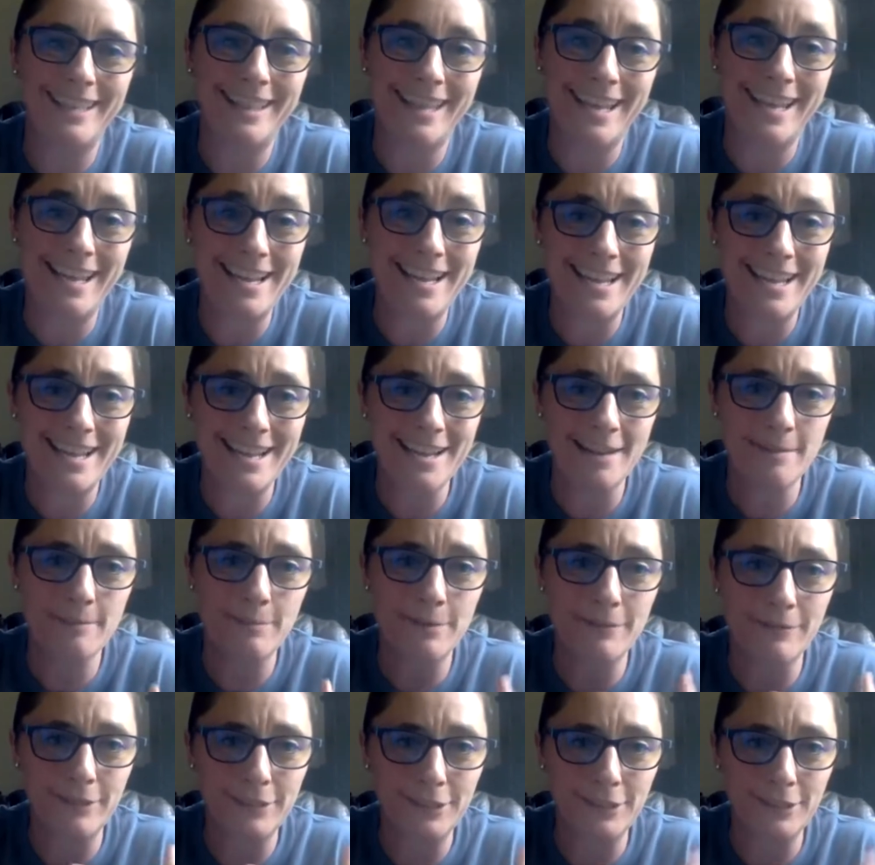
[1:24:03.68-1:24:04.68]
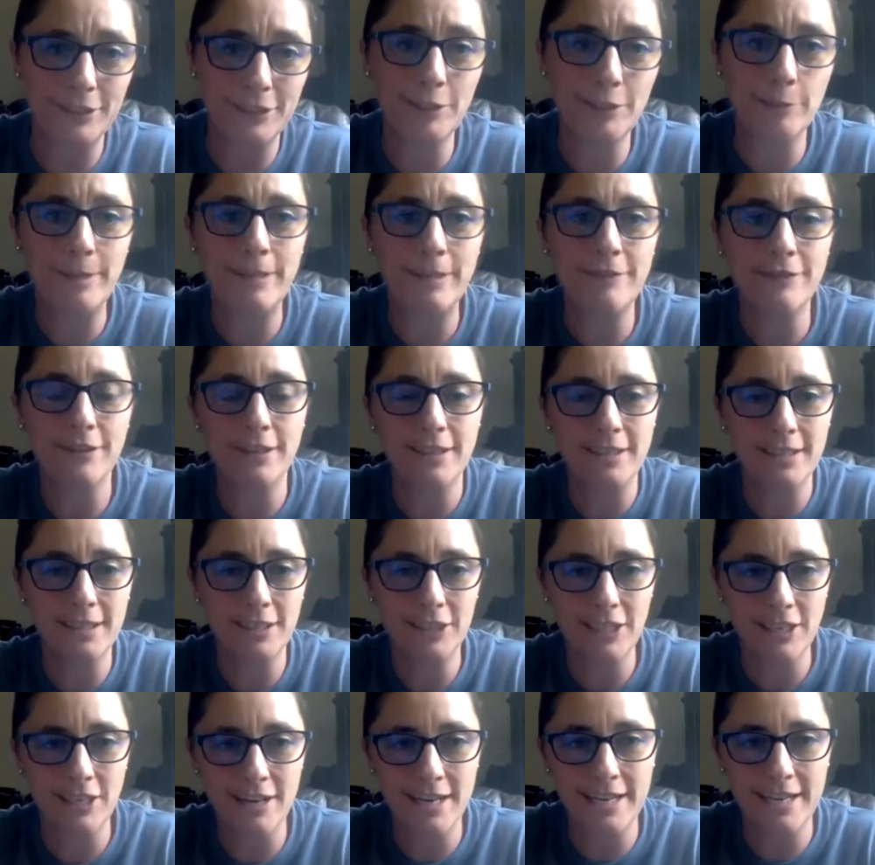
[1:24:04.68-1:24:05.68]
thanking Professor Gilby for
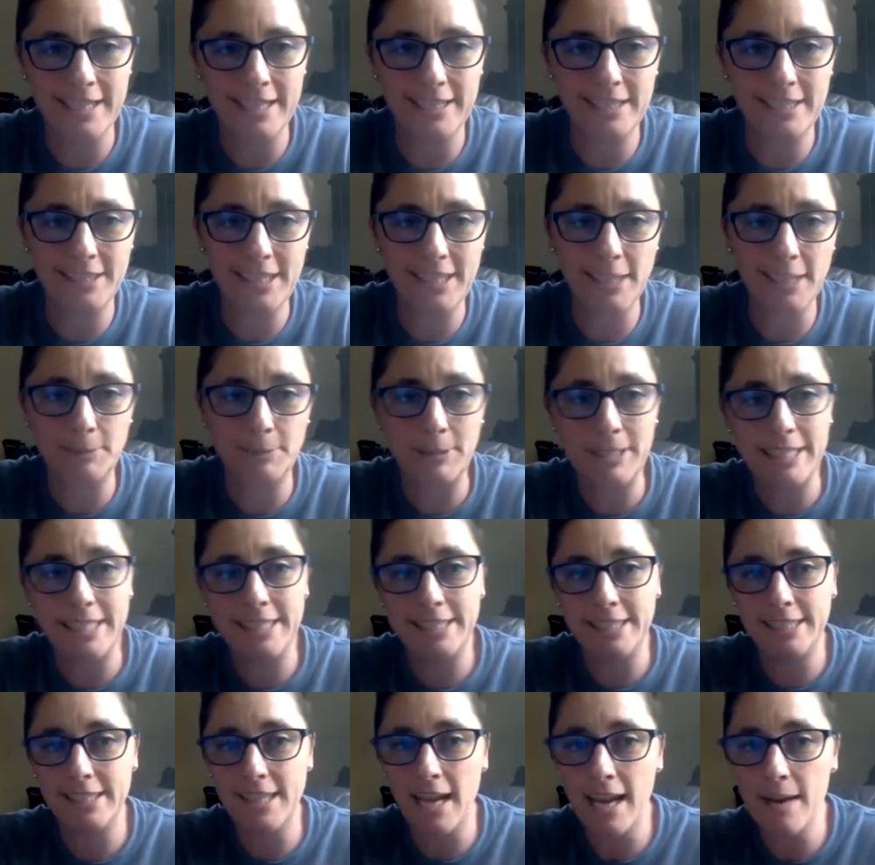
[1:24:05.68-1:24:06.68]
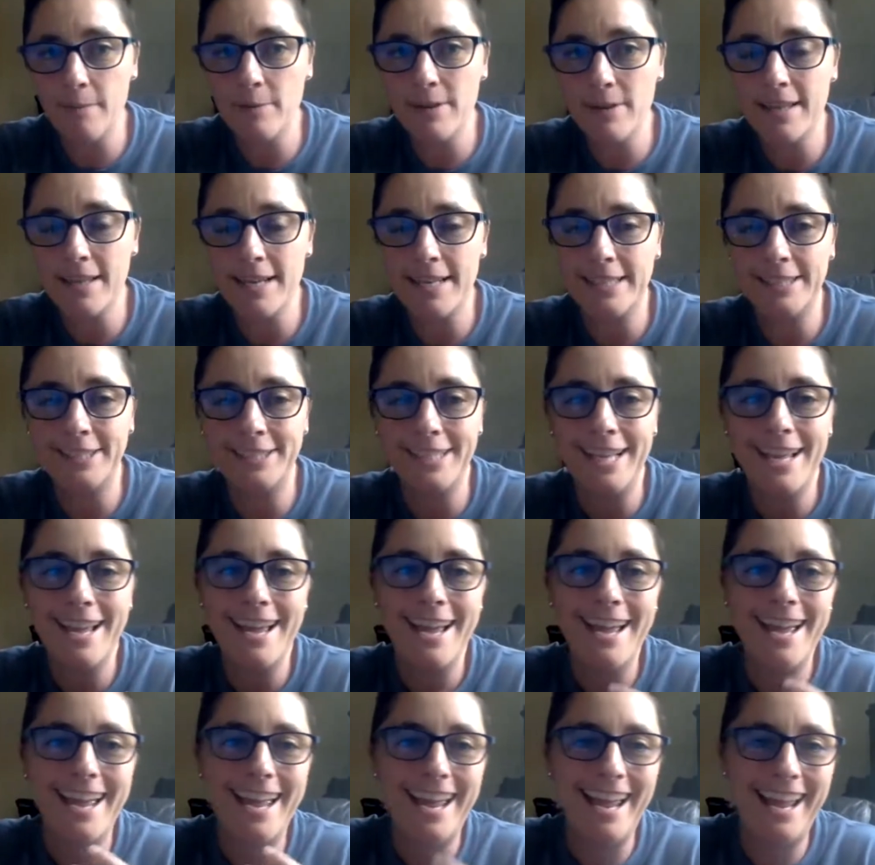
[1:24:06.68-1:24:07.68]
sharing his expertise and time with us,
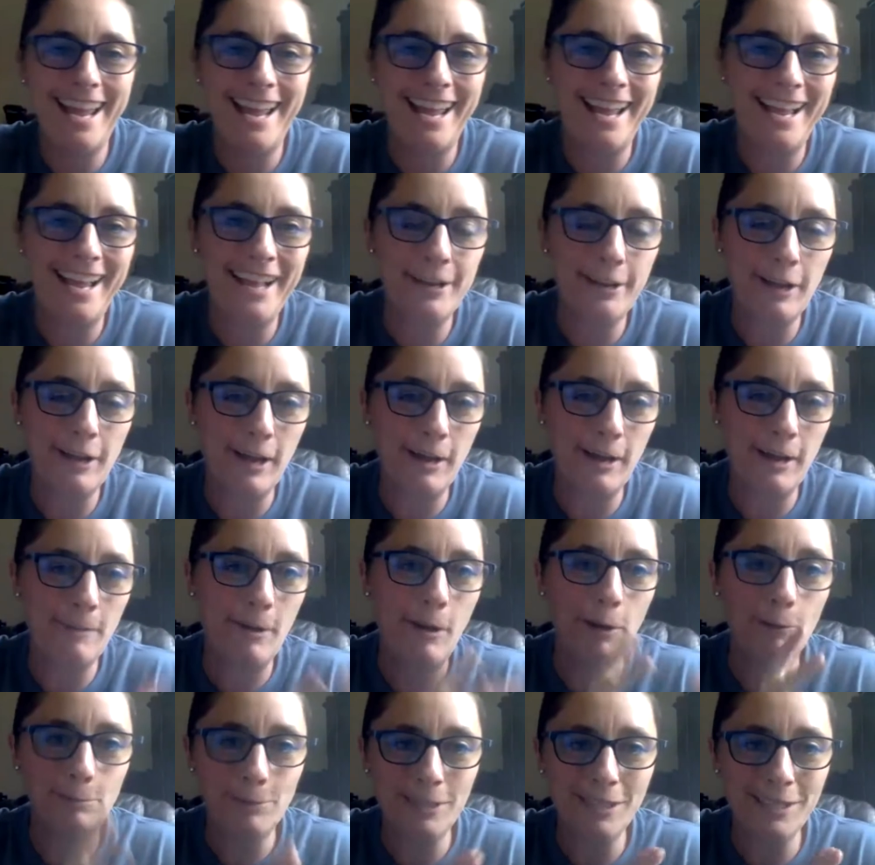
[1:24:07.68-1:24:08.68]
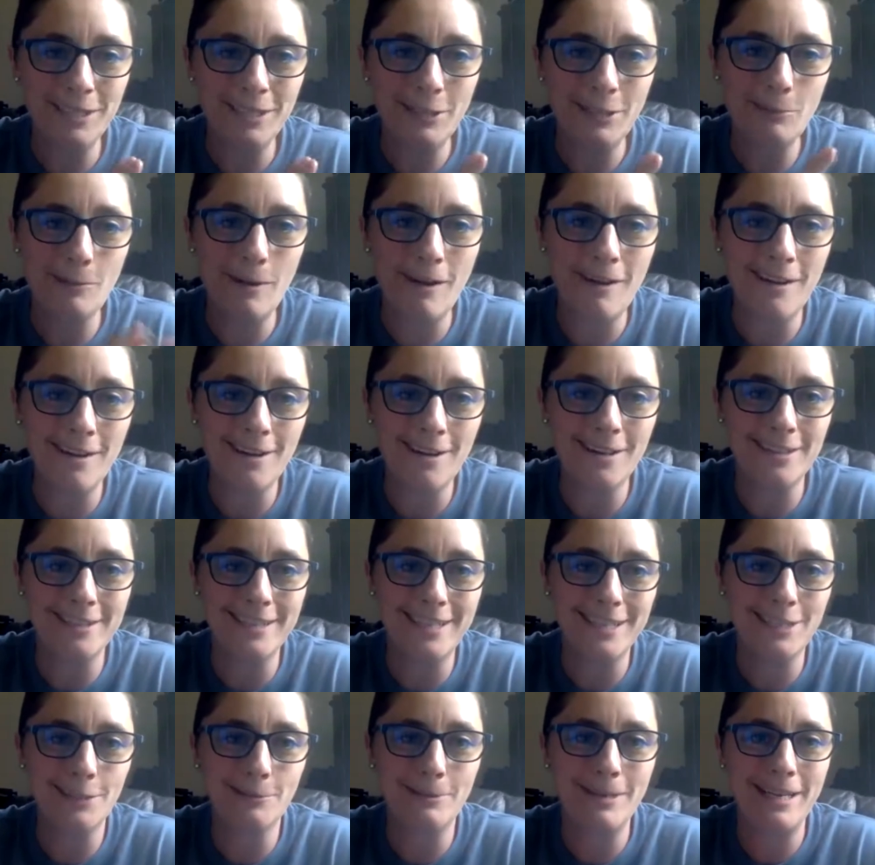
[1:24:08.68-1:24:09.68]
and um, hope to see you all
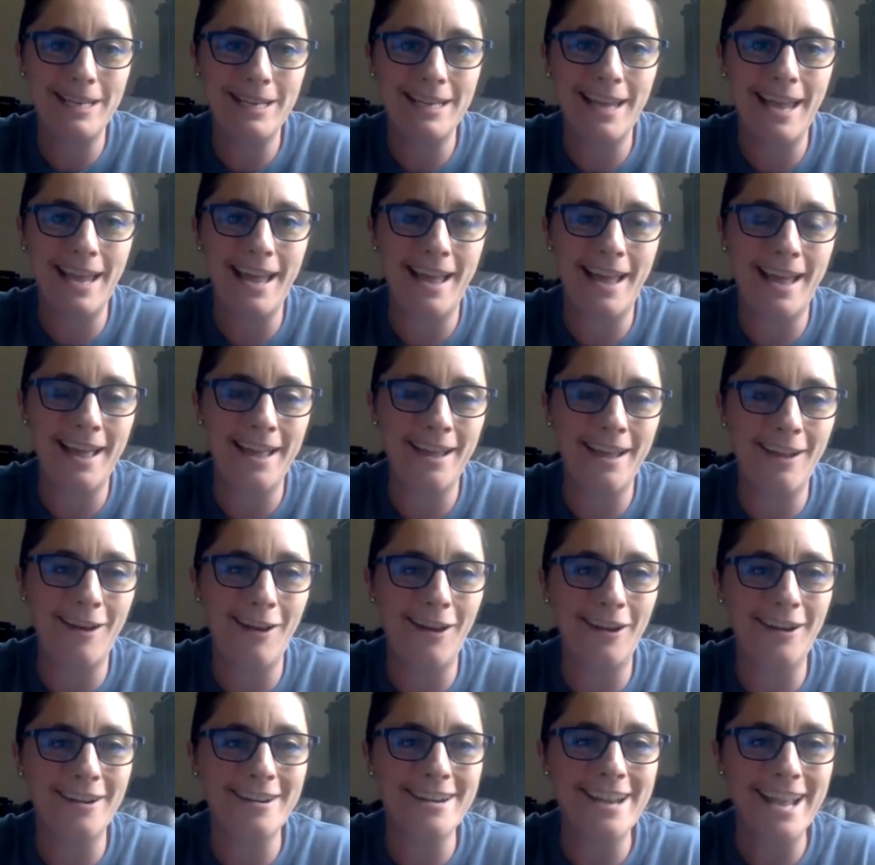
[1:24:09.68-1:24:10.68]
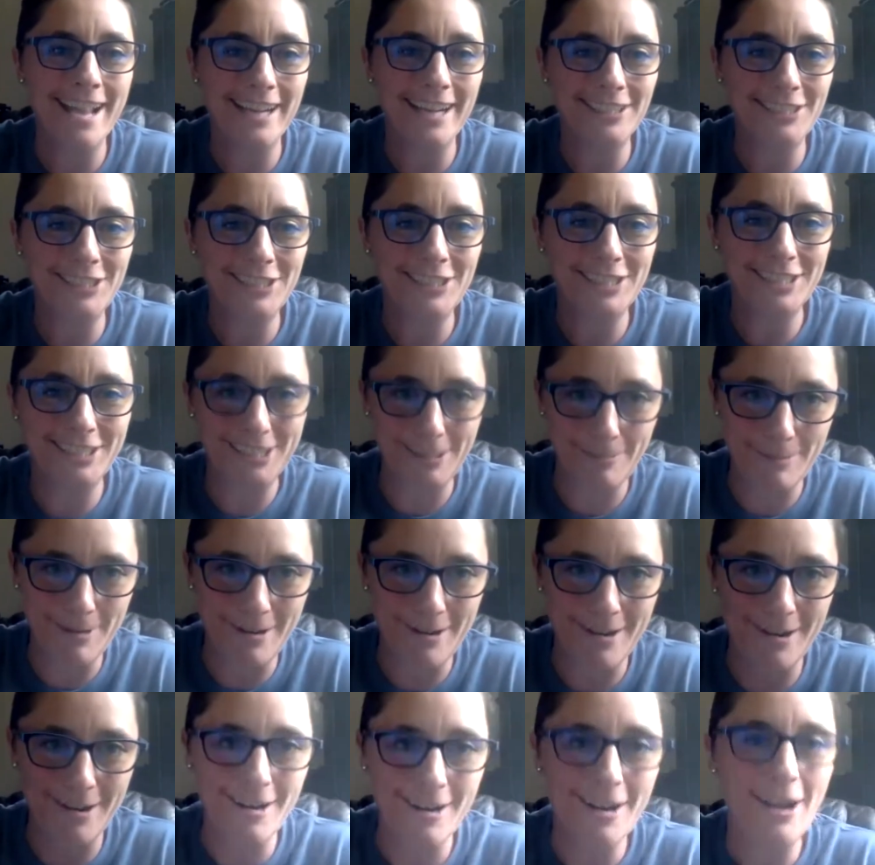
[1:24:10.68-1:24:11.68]
next week at our next seminar.
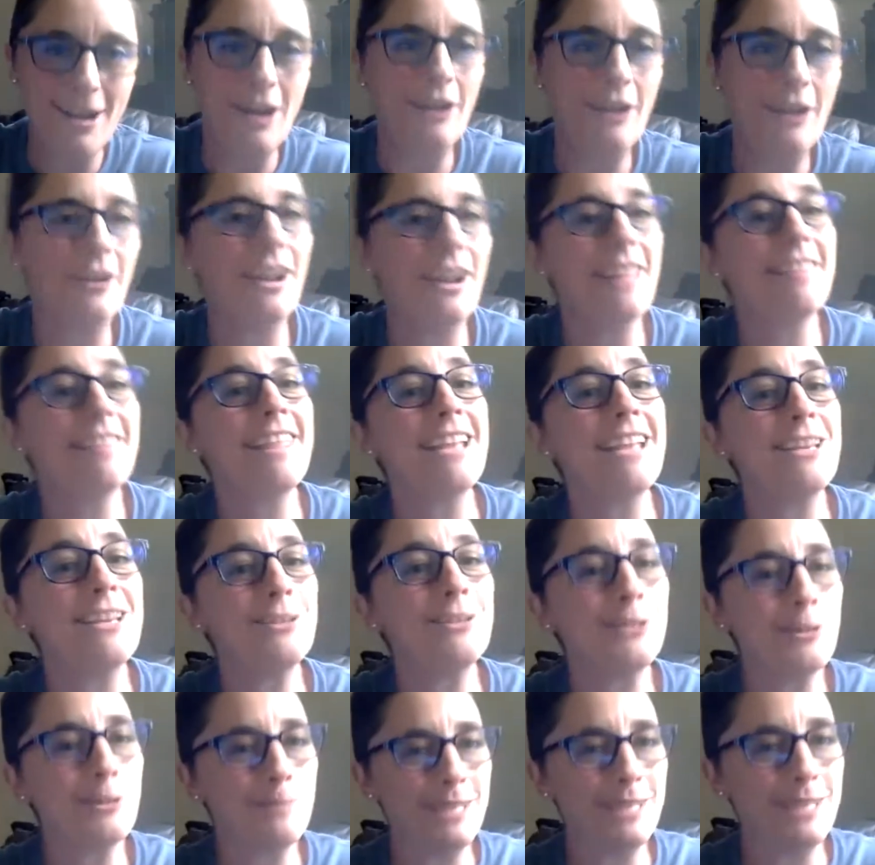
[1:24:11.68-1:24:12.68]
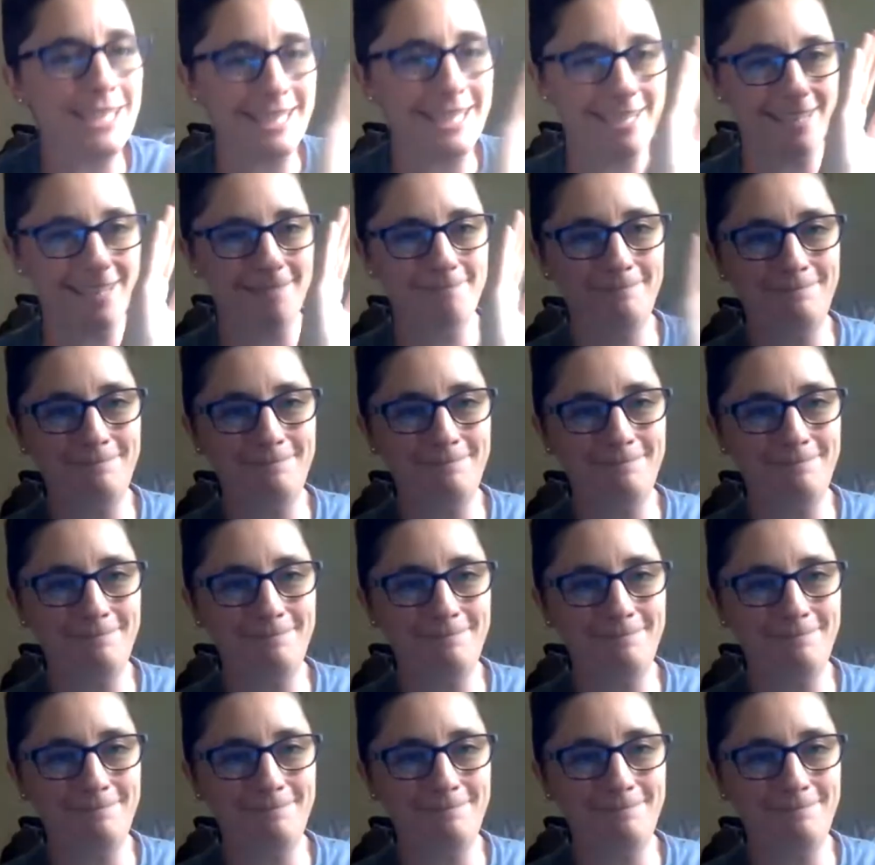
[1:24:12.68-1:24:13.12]
All right. Thank you so much, Ian.